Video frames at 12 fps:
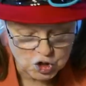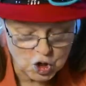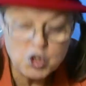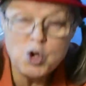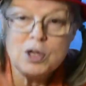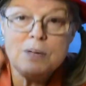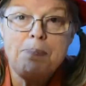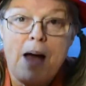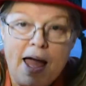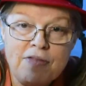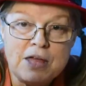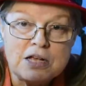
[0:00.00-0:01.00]
So you could
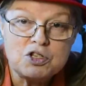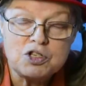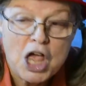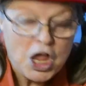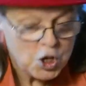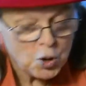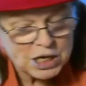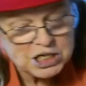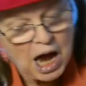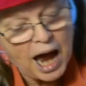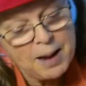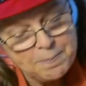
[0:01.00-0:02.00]
buy this. You could
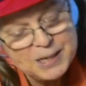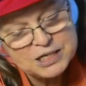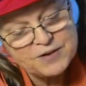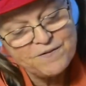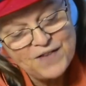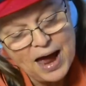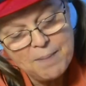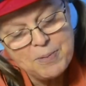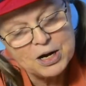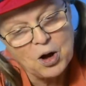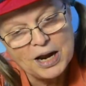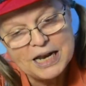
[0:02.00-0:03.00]
tie a piece of
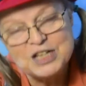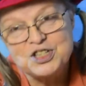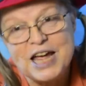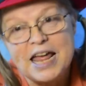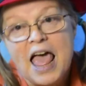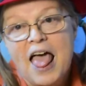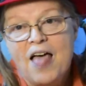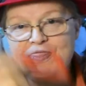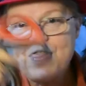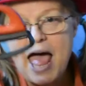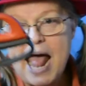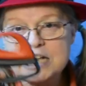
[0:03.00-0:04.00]
fabric on it and say,
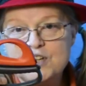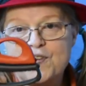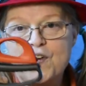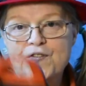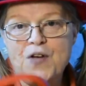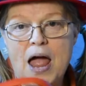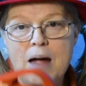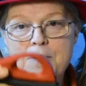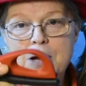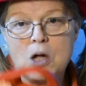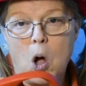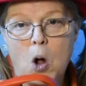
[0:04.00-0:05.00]
that's for
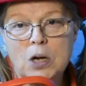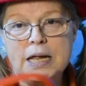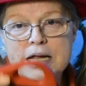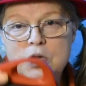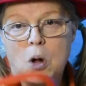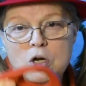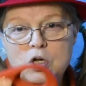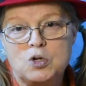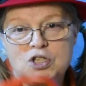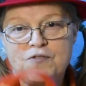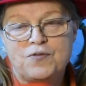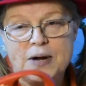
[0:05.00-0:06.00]
fabric only, don't
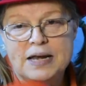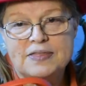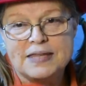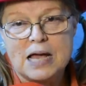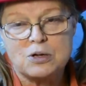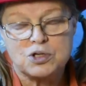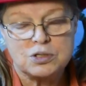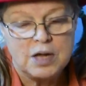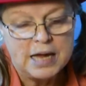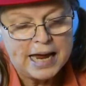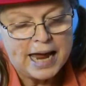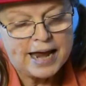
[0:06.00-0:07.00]
use it for anything else.
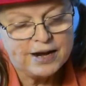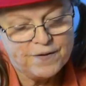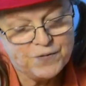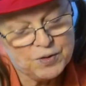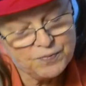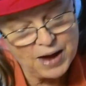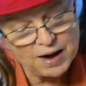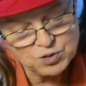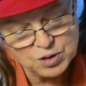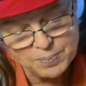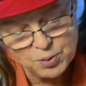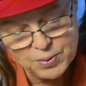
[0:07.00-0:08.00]
And if you have
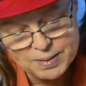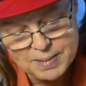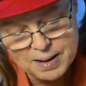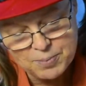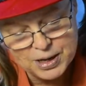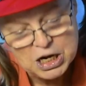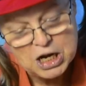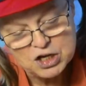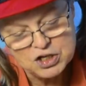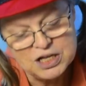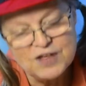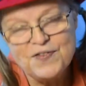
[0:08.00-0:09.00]
trouble remembering,
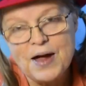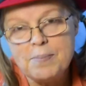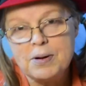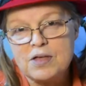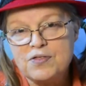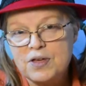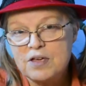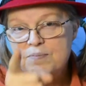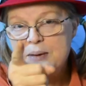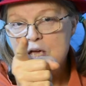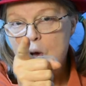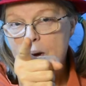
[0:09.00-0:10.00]
see the fabric and think of
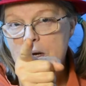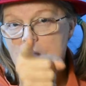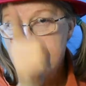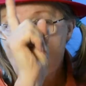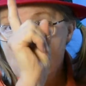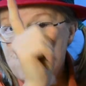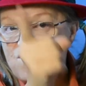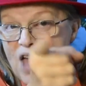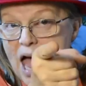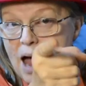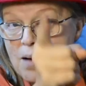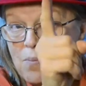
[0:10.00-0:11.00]
me going,
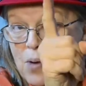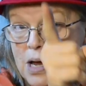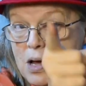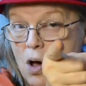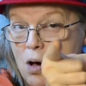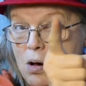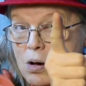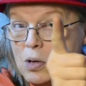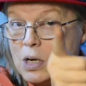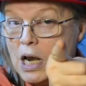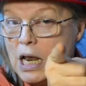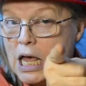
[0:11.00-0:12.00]
fabric
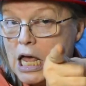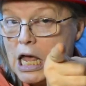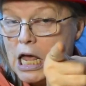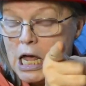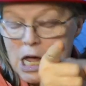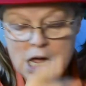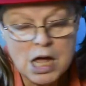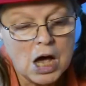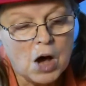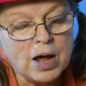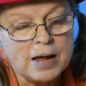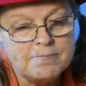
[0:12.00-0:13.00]
only.
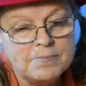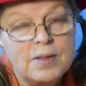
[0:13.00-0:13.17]
Okay.